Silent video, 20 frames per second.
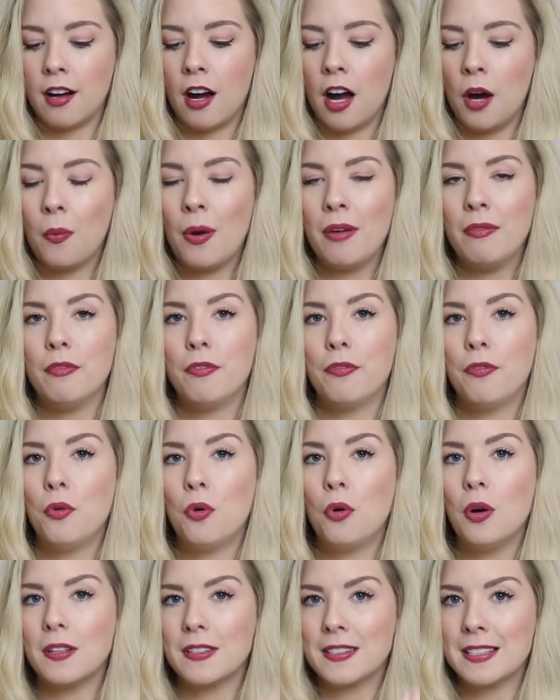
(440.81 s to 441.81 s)
I went
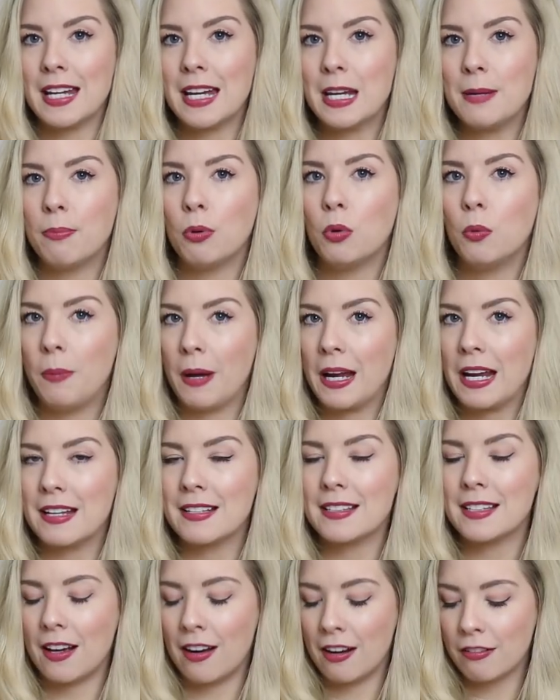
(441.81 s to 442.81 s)
for a staple
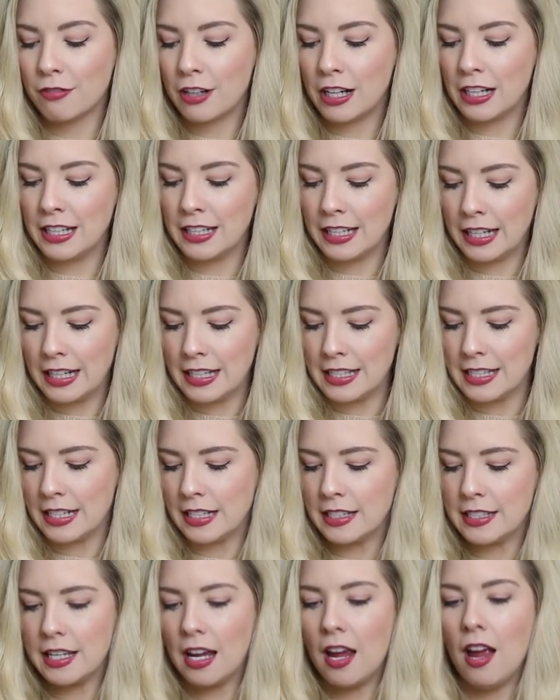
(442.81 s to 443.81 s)
piece that I really
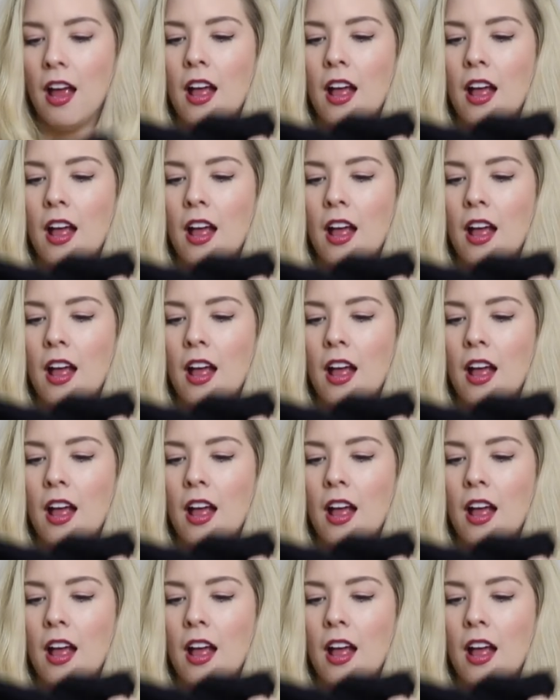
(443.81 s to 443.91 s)
needed.